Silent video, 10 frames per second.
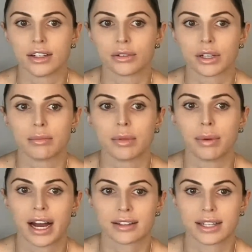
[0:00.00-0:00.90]
you know, can be
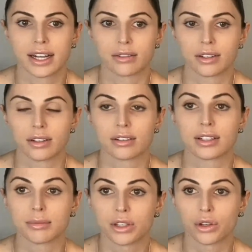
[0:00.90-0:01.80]
passed down to
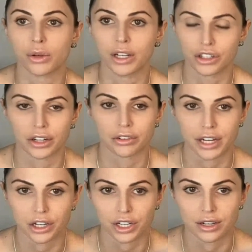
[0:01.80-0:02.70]
subsequent
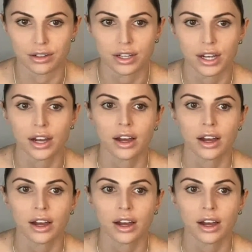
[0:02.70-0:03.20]
generations.